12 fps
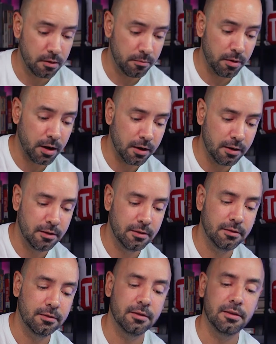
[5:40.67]
but
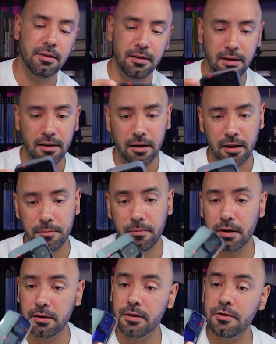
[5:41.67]
I
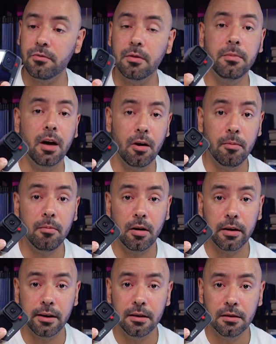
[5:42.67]
bought this with my own
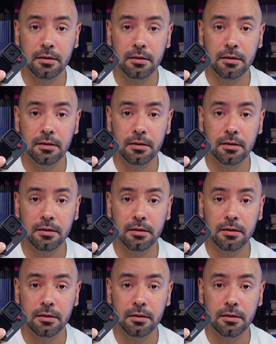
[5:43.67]
money.